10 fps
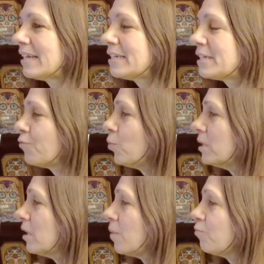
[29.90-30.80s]
is
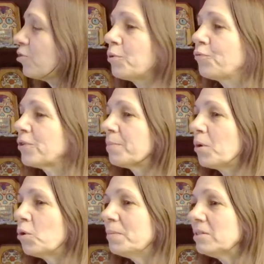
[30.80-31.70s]
everyone comfortable for the
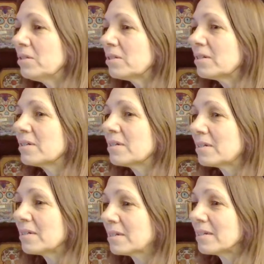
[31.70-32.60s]
moment?
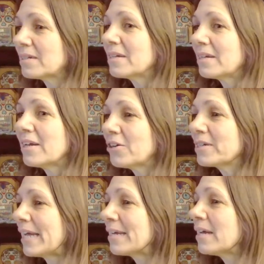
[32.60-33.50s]

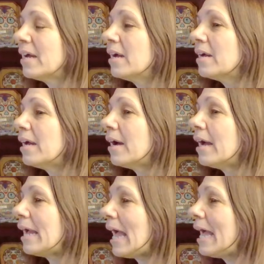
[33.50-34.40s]
Okay.
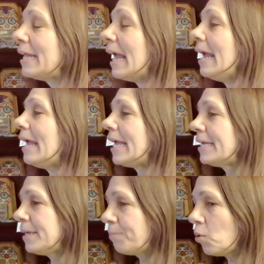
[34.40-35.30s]
At
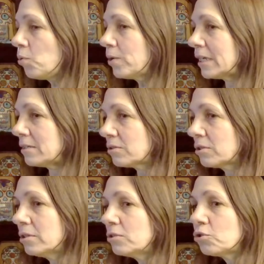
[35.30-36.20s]
any
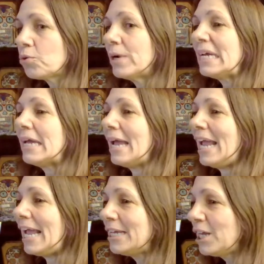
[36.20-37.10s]
point during
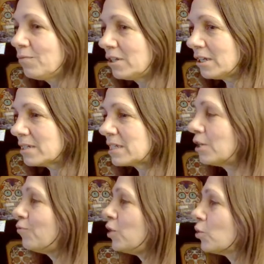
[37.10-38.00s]
any of this,
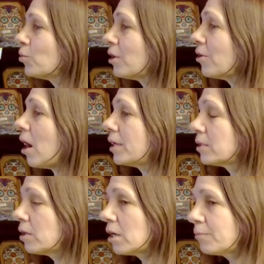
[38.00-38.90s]
if you are
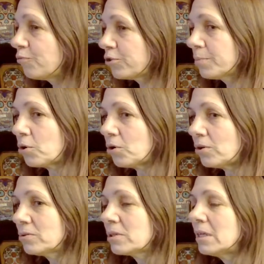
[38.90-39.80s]
uncomfortable,